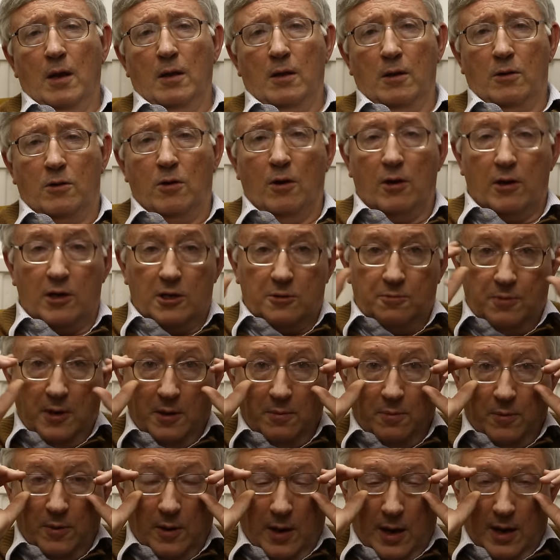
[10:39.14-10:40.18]
The Turkish
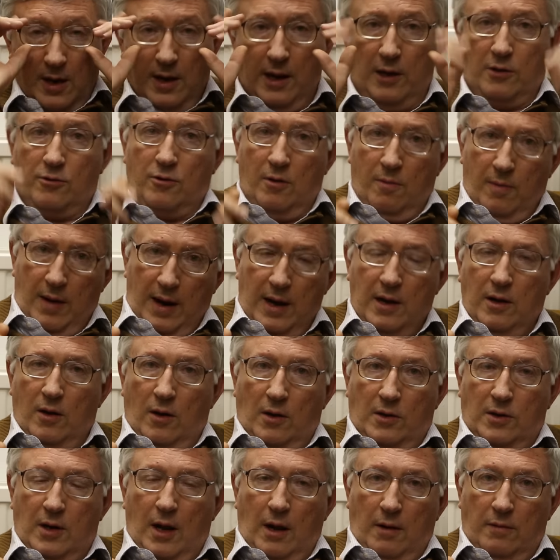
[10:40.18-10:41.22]
people, let's remind
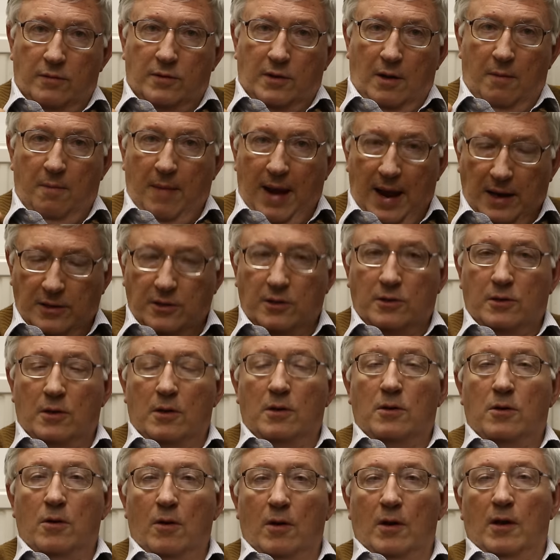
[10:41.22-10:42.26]
ourselves, the masses
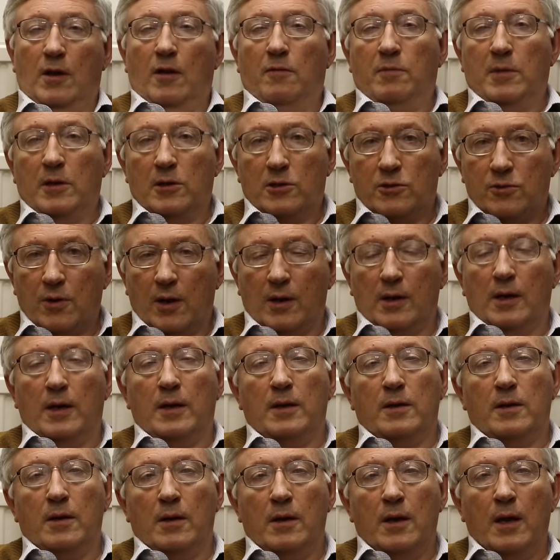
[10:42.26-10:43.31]
in Turkey have been
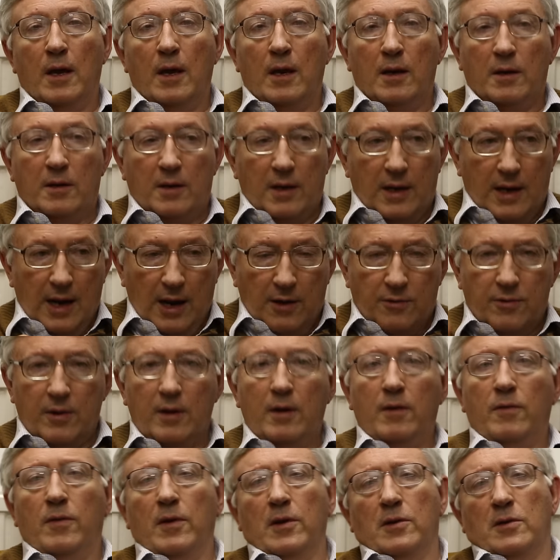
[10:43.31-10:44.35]
struggling to get
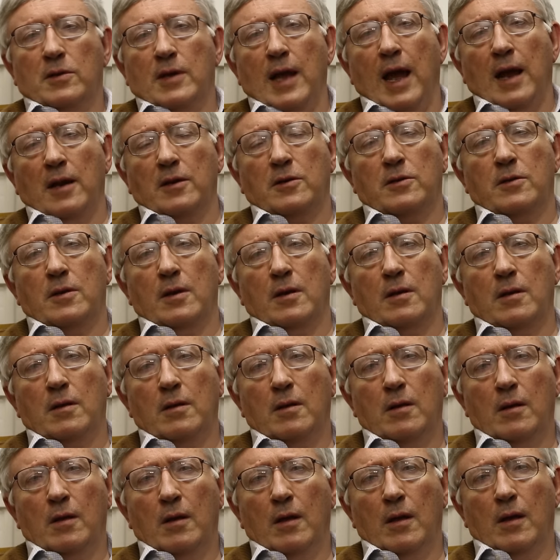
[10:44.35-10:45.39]
rid of this gangster,
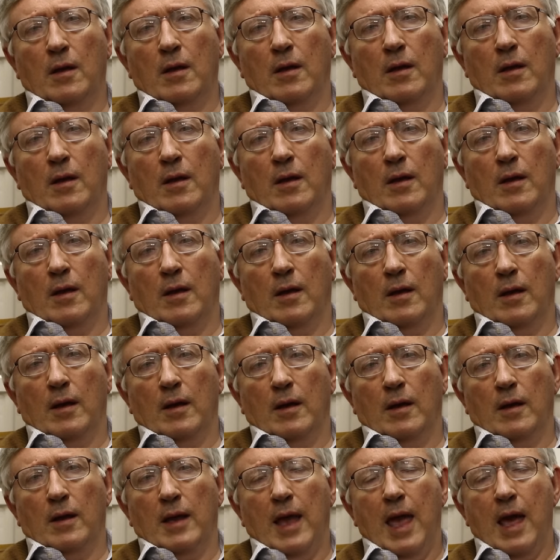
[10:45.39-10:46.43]

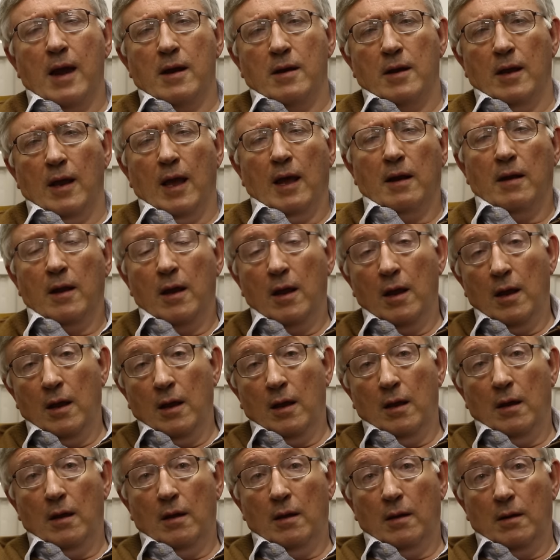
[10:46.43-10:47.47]
Erdogan.
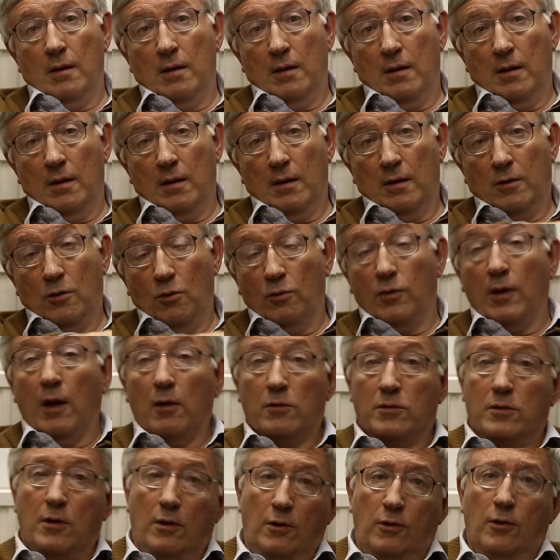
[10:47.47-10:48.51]
In
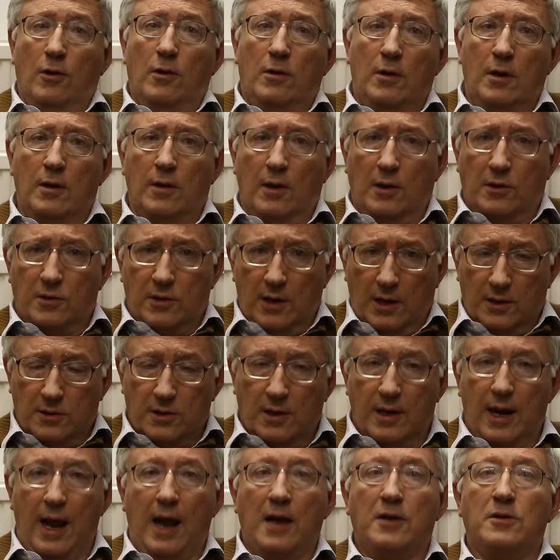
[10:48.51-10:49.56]
2013, they
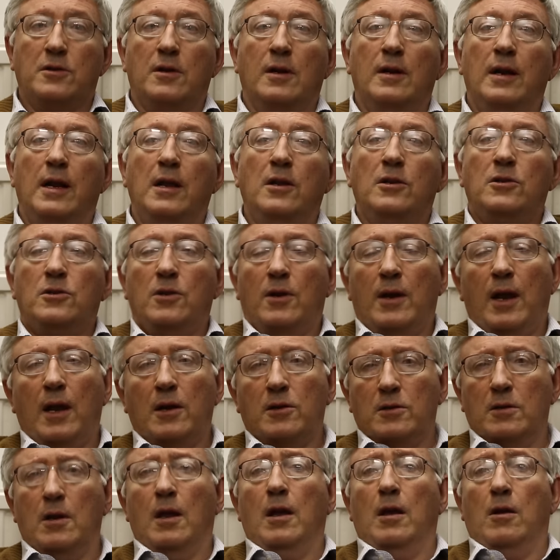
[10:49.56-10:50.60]
staged a national
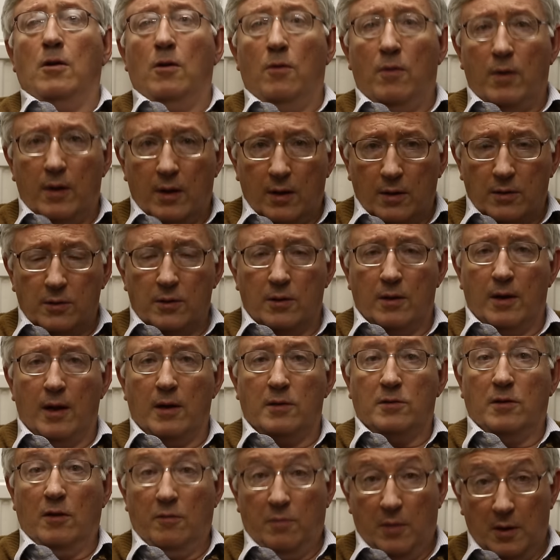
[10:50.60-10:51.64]
insurrection, a heroic
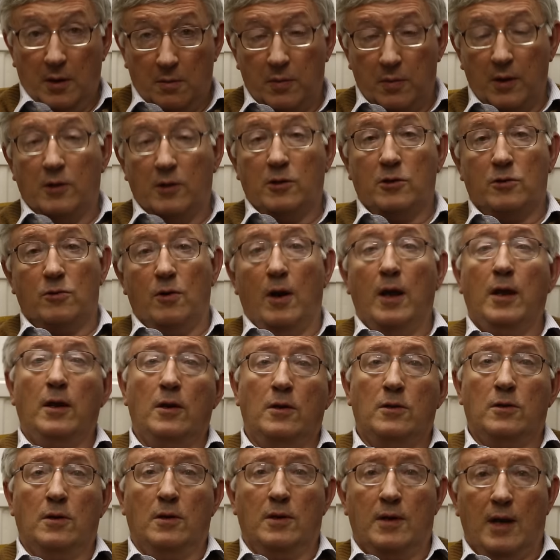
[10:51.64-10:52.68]
insurrection. There have been big
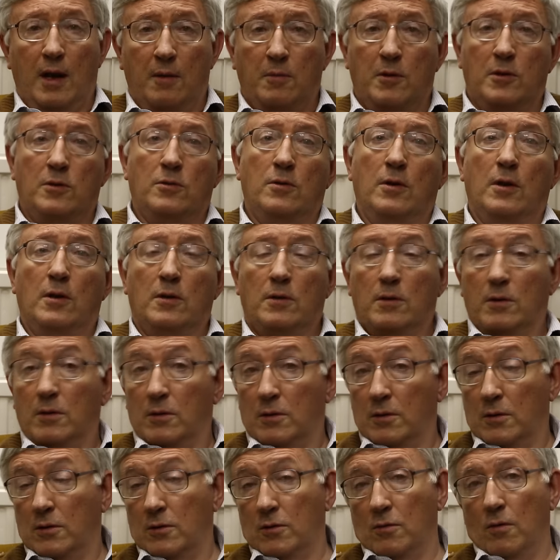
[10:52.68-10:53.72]
strikes and
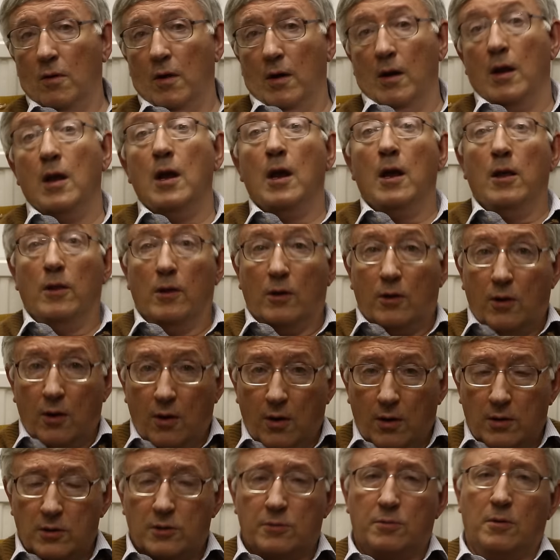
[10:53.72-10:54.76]
demonstrations and so on. The
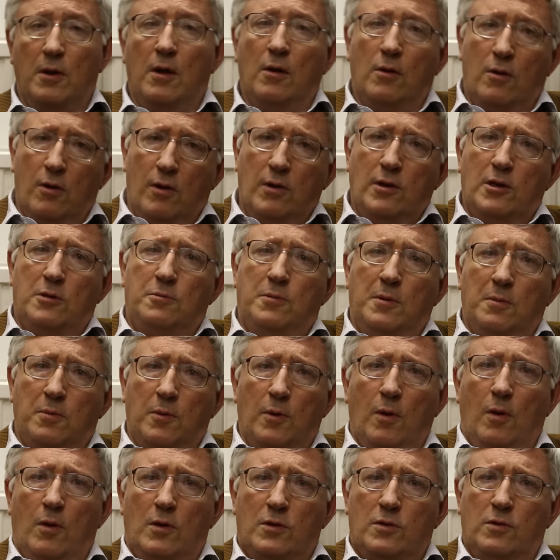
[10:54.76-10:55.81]
Kurdish
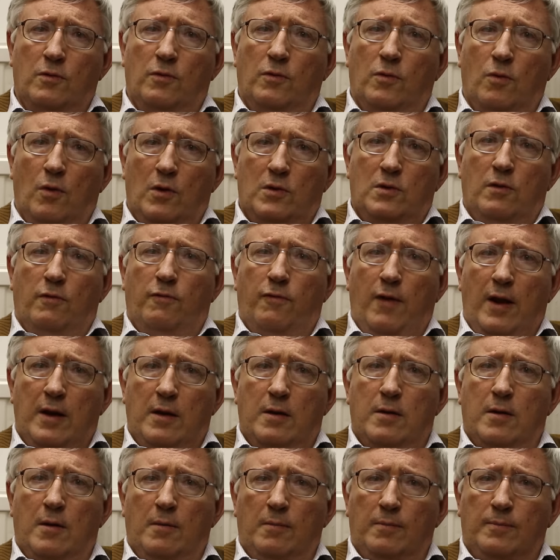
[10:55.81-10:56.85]
people also, of course, are
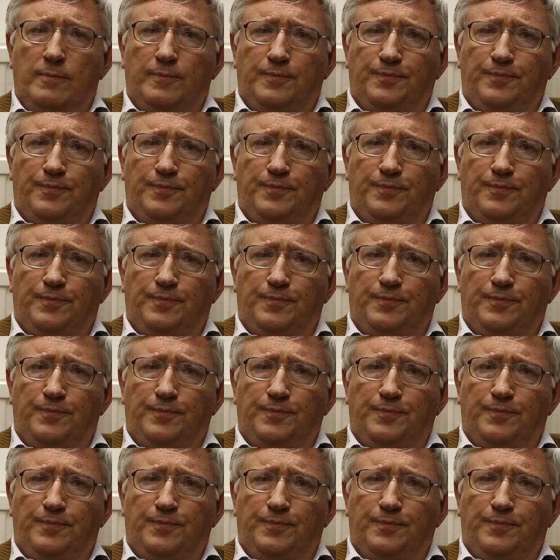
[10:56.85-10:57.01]
fighting